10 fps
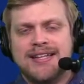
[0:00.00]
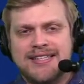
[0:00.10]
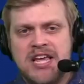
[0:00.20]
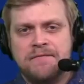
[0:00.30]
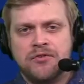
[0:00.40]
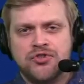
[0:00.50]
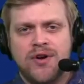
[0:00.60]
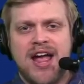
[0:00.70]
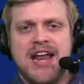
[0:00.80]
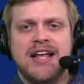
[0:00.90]
T for
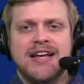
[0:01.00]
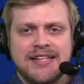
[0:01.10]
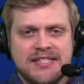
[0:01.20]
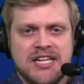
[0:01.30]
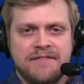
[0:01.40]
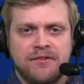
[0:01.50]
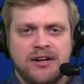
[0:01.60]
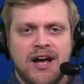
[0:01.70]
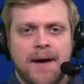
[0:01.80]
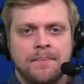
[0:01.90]
trade, C for
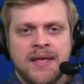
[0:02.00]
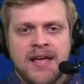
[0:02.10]
cut.